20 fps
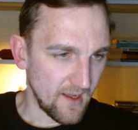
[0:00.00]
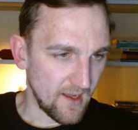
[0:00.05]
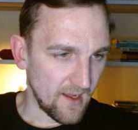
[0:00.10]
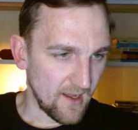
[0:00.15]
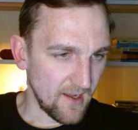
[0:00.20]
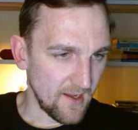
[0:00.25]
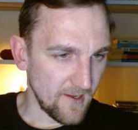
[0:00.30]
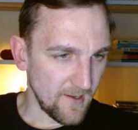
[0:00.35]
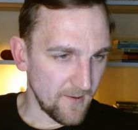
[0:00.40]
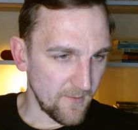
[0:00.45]

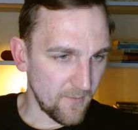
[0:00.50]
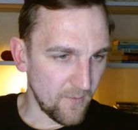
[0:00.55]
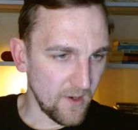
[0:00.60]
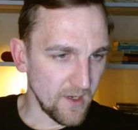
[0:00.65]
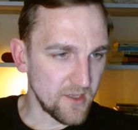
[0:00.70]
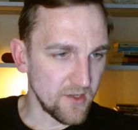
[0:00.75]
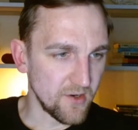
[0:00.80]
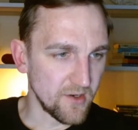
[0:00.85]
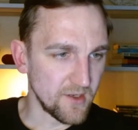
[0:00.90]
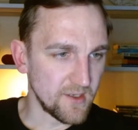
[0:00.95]

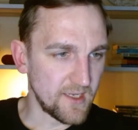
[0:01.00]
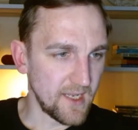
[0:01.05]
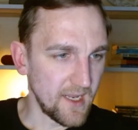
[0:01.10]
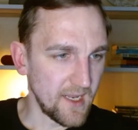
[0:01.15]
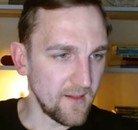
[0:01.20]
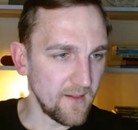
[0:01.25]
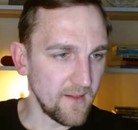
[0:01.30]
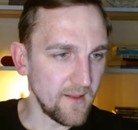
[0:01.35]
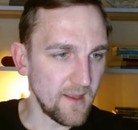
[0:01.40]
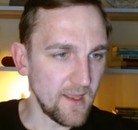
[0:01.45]
What's your
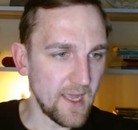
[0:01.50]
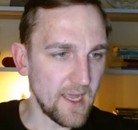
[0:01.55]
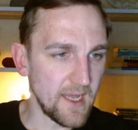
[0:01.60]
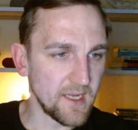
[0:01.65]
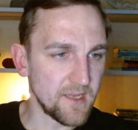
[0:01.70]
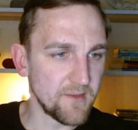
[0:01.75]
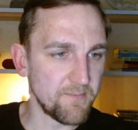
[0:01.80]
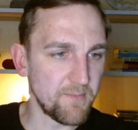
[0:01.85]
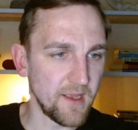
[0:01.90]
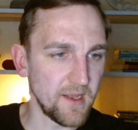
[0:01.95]
daily
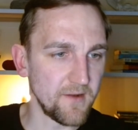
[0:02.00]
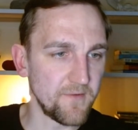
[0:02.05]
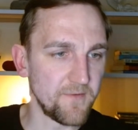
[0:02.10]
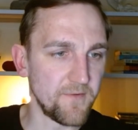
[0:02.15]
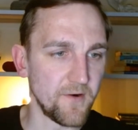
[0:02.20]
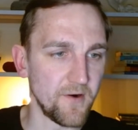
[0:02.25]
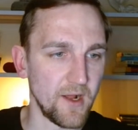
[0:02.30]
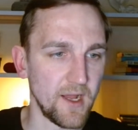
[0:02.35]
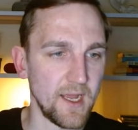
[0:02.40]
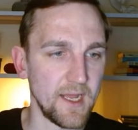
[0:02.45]
ad spend
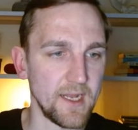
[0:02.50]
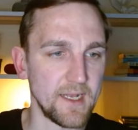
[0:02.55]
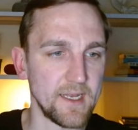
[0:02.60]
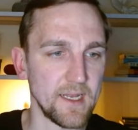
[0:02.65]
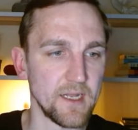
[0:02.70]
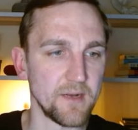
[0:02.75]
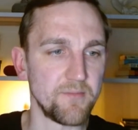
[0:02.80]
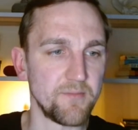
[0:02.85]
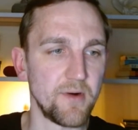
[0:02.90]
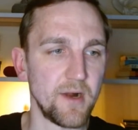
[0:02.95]
for a high
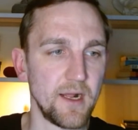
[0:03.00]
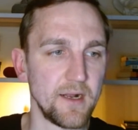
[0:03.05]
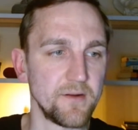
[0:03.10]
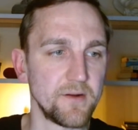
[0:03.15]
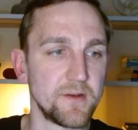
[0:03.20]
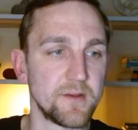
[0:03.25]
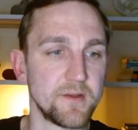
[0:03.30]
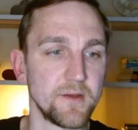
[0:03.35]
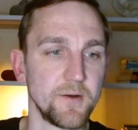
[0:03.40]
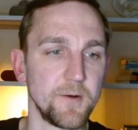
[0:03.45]
ticket
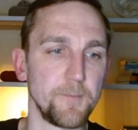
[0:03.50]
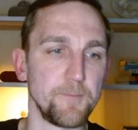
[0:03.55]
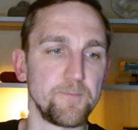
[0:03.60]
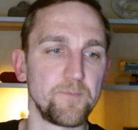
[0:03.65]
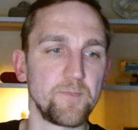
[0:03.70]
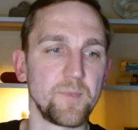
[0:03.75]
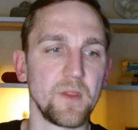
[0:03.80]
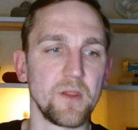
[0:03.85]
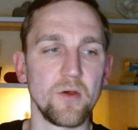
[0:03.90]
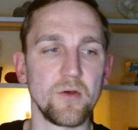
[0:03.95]
product? So
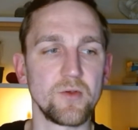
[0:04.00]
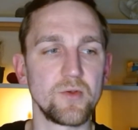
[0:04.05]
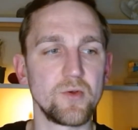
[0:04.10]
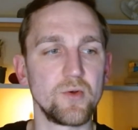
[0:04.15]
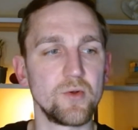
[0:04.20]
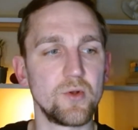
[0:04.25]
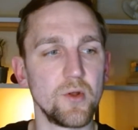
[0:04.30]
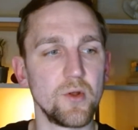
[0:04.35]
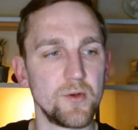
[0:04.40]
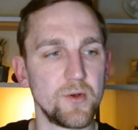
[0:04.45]
those
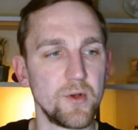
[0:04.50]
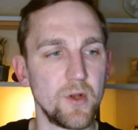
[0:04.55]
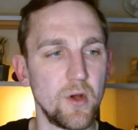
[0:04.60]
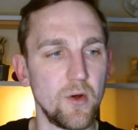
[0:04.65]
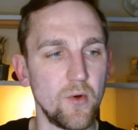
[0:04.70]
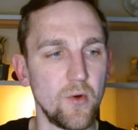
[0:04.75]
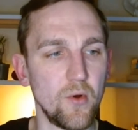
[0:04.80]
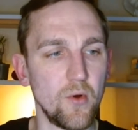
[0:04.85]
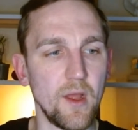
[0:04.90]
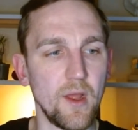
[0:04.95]
who don't
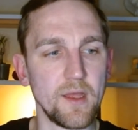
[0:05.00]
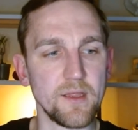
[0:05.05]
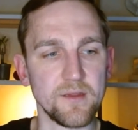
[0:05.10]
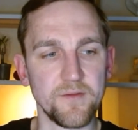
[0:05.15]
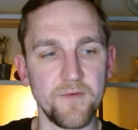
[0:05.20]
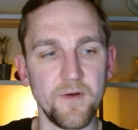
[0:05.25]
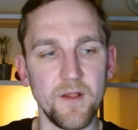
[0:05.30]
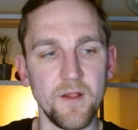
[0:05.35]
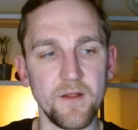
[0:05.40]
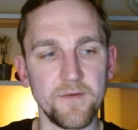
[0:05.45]
know, who
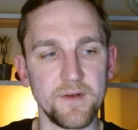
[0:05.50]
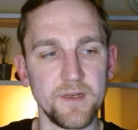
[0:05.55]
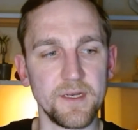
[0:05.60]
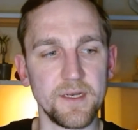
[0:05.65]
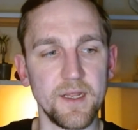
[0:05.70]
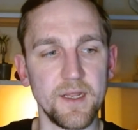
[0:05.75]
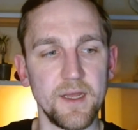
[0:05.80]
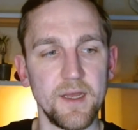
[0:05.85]
hasn't followed in